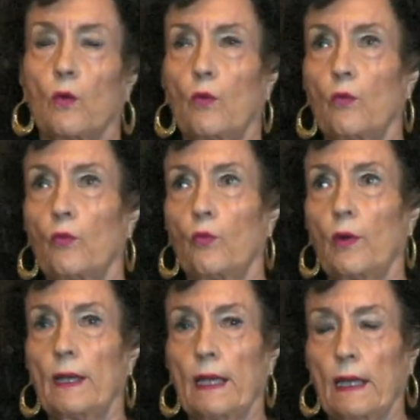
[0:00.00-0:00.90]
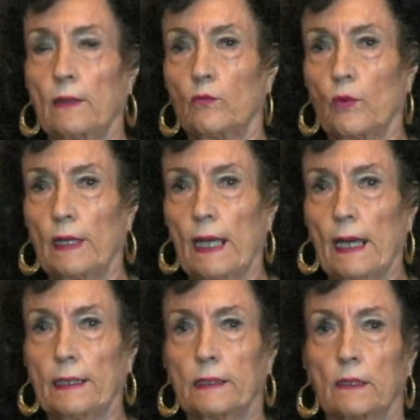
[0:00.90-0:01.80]
we and we had
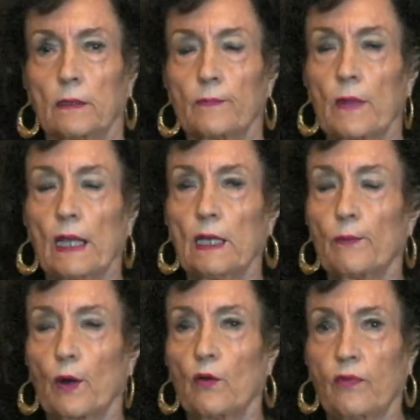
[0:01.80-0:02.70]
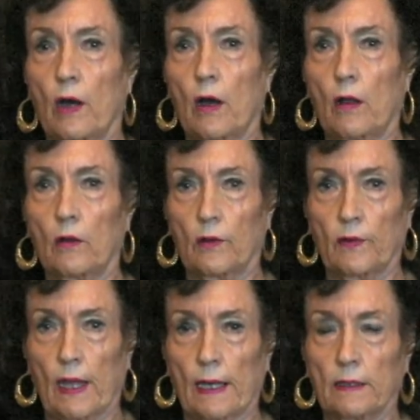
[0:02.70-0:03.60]
uh, Eddie Broval
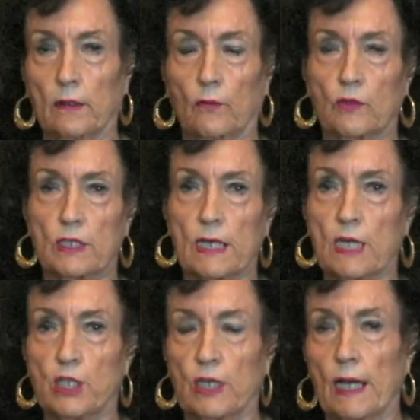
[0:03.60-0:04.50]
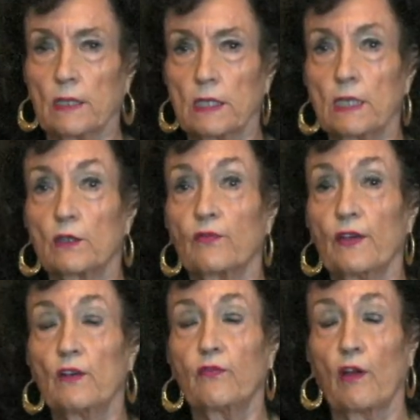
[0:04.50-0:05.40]
that was stationed out Tyndall Field,
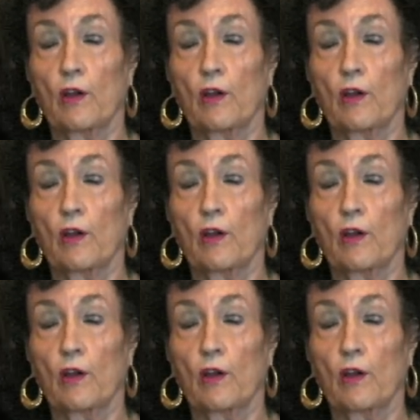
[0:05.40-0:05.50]
Florida.